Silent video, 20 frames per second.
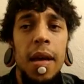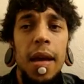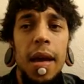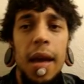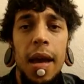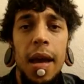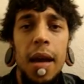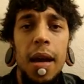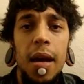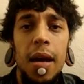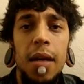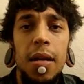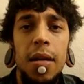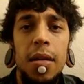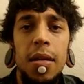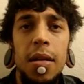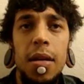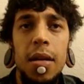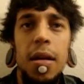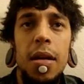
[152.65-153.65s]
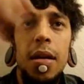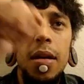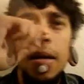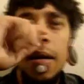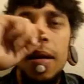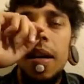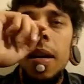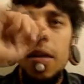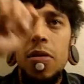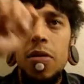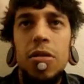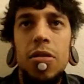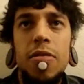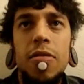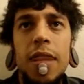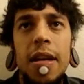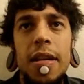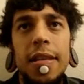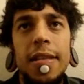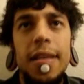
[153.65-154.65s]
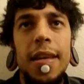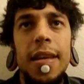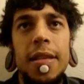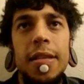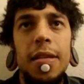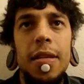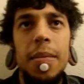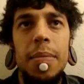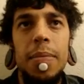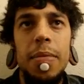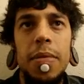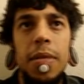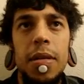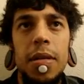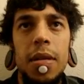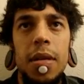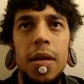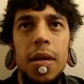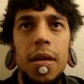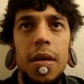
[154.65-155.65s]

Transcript: And I was just trying to size up the